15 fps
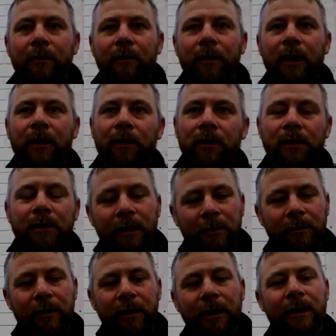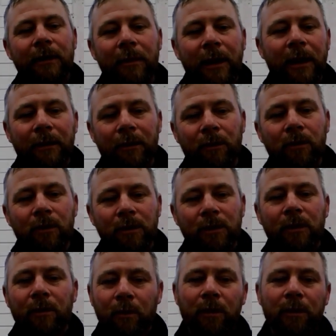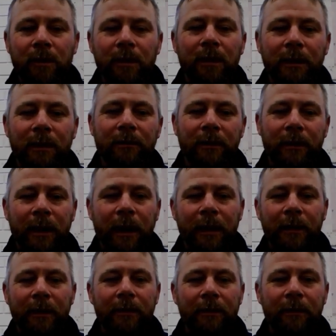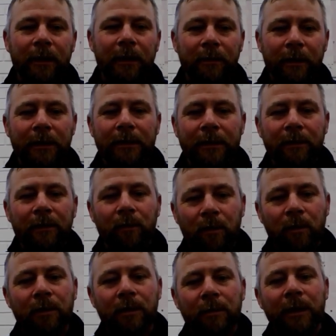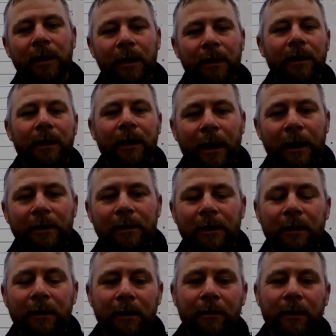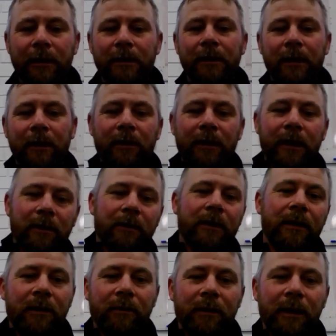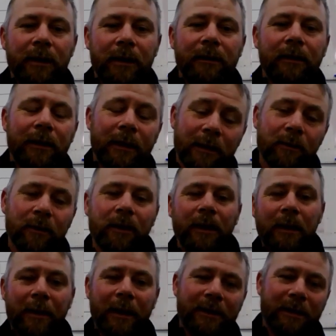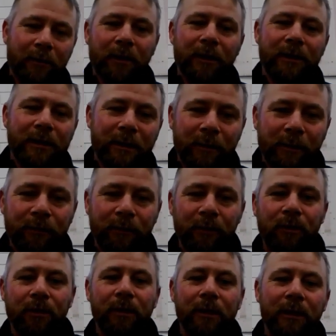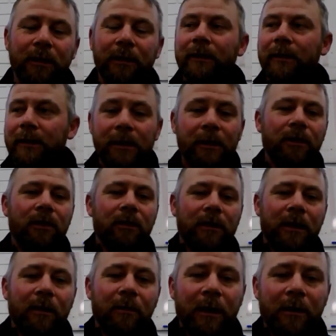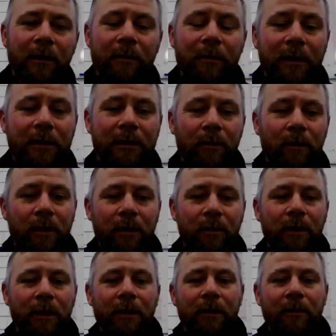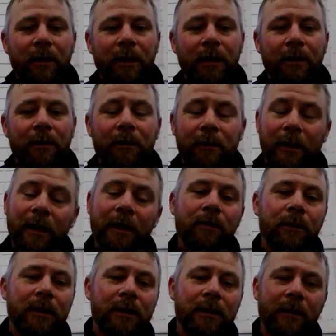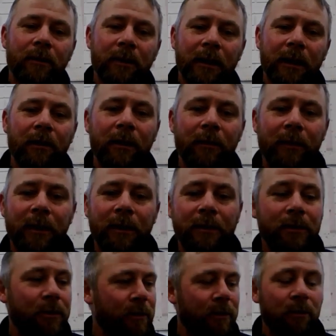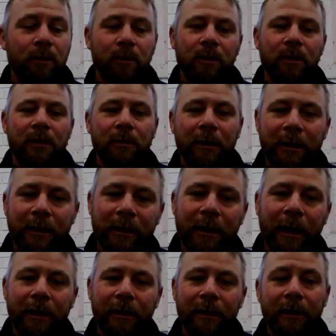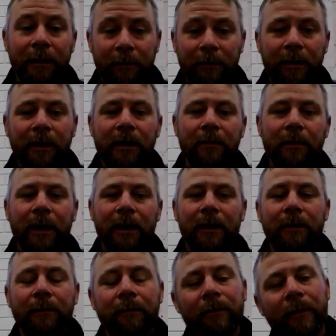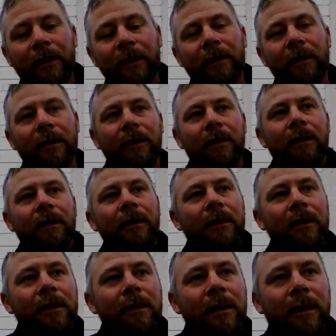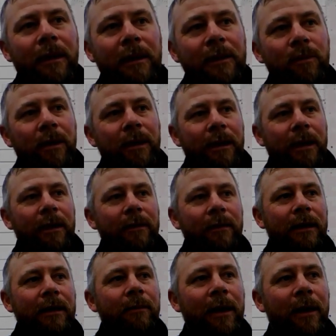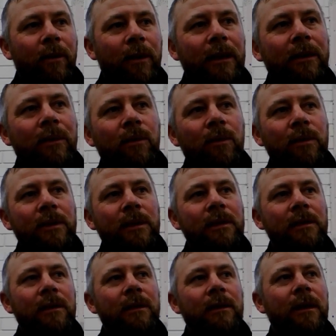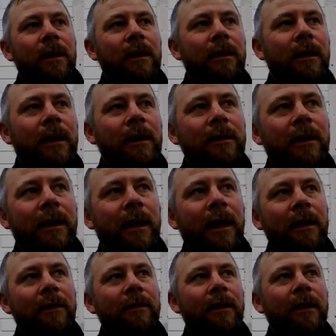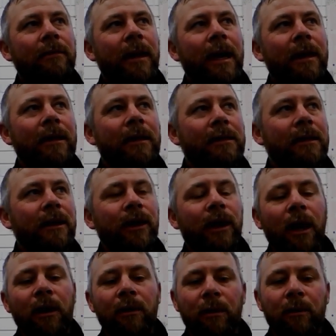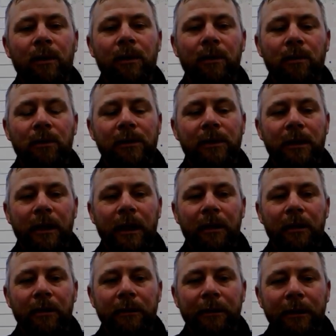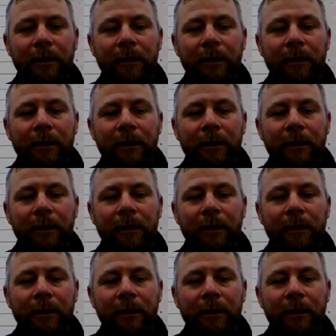Because they're thinking about the horse not wanting to leave the gate, they're actually not wanting to be at the gate, so they're actually on the other end of the arena. And that's when I go back to what I said before. There's no cocktail bar up there, so why do you want to go up there? The only reason they want to go up there is because the horse wants to be at the gate and they're thinking about it. And that's why you can't think about where your horse is and you can't think about it as a go. I want the horse to go.